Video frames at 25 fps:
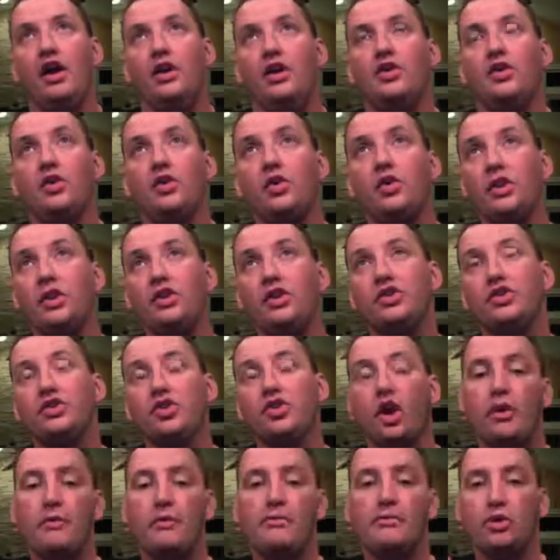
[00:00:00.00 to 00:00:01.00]
they're going to
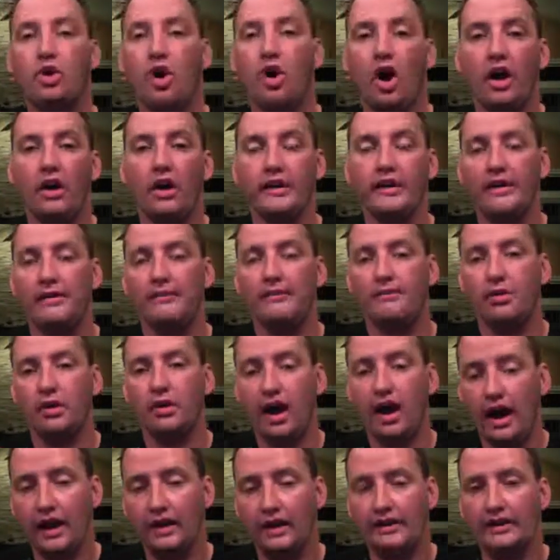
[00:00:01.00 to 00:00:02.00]
start
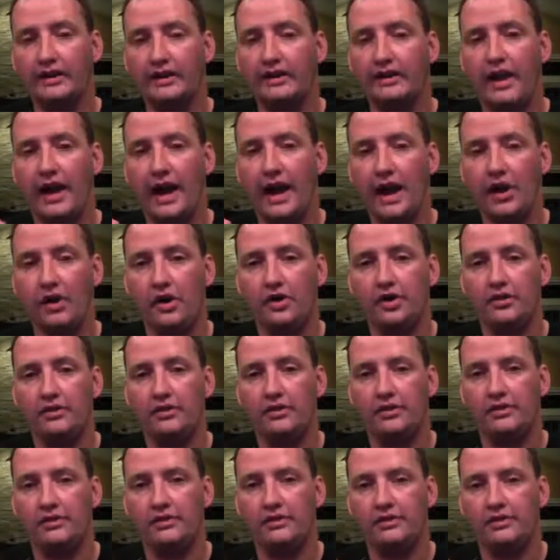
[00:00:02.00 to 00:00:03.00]
blocking
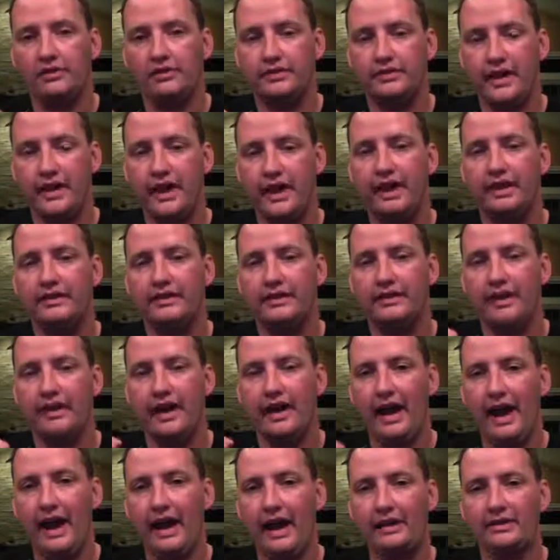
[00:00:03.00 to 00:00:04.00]
out-of-date
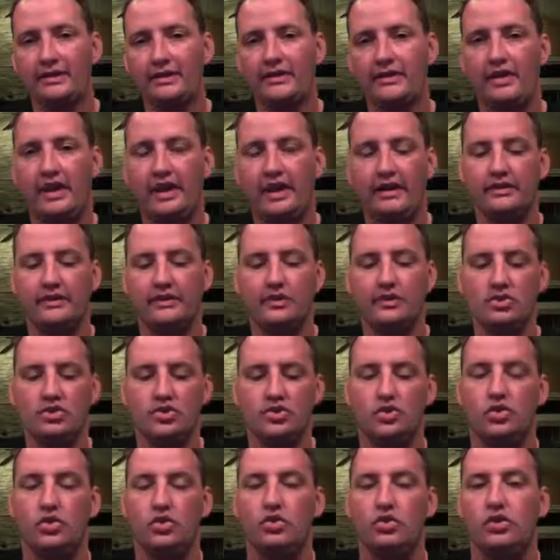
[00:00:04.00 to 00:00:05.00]
ActiveX
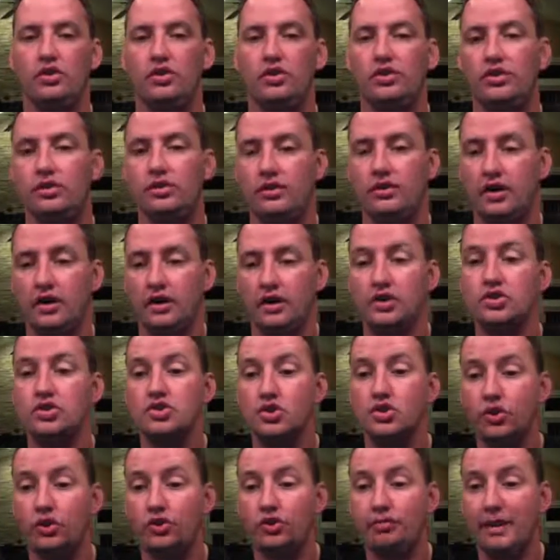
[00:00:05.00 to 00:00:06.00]

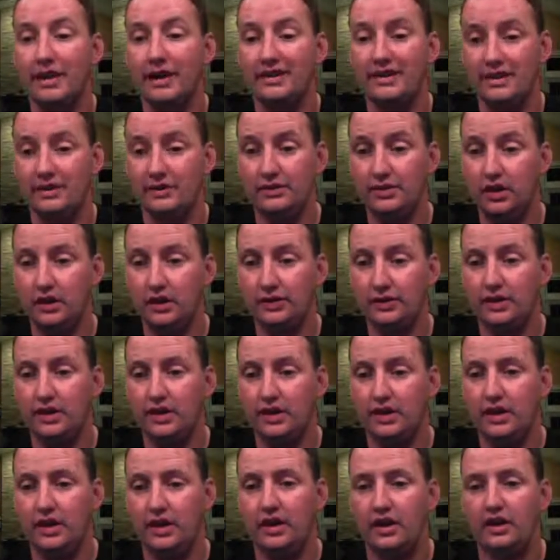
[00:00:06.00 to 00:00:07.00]
controls by default.
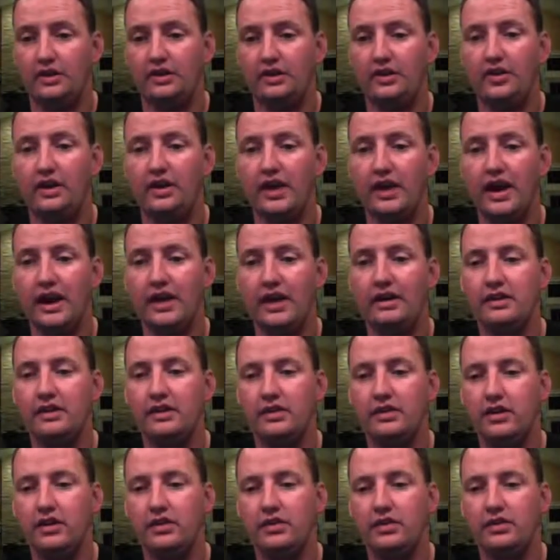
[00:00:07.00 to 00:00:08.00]
So today,
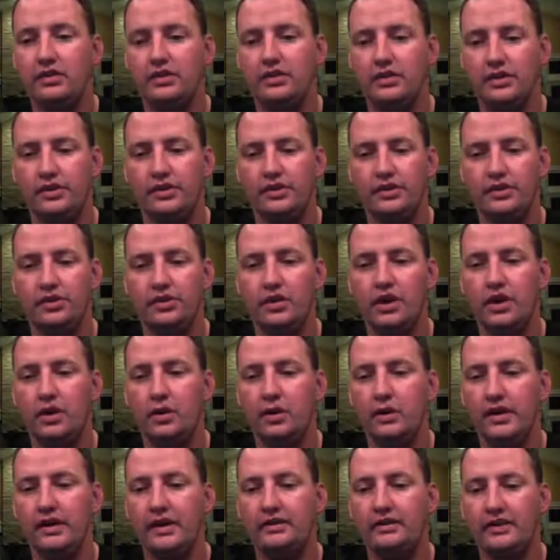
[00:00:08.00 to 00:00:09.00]
there's still a lot
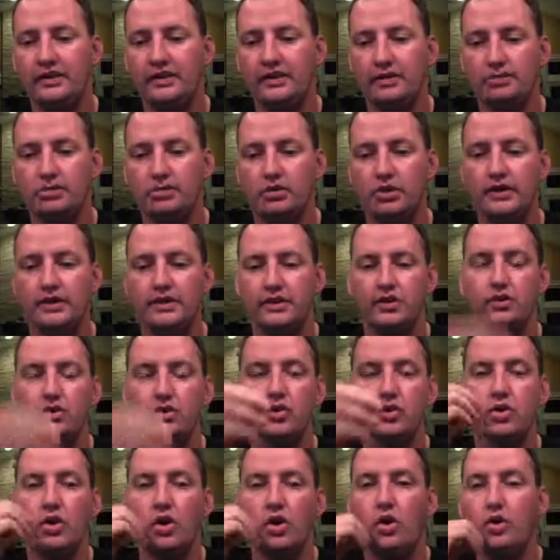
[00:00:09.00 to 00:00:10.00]
of ways to exploit
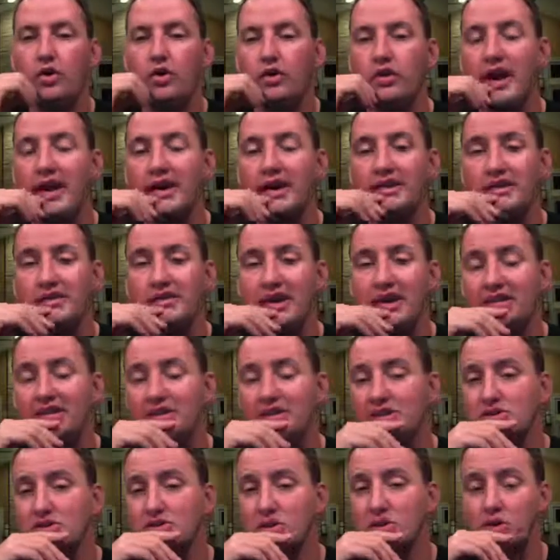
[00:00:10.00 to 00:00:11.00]
those old ActiveX
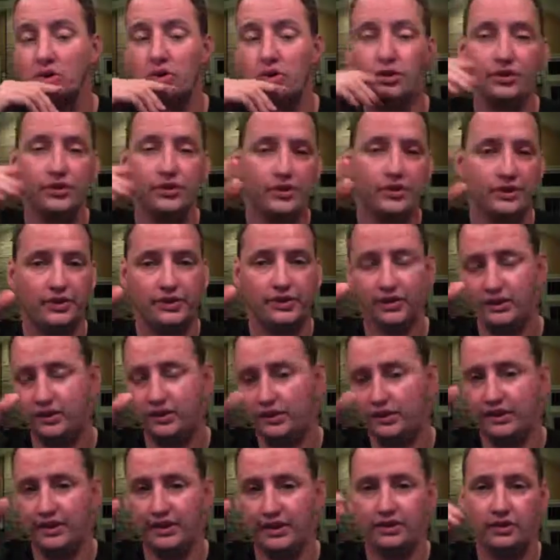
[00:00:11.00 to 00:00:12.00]
controls. There's
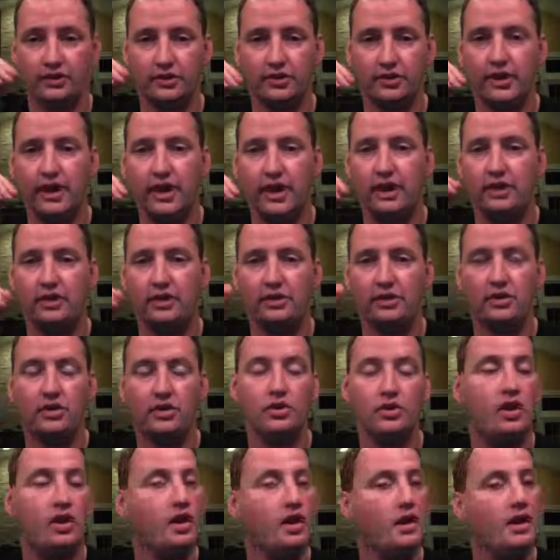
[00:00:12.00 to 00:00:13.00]
this, that you can do.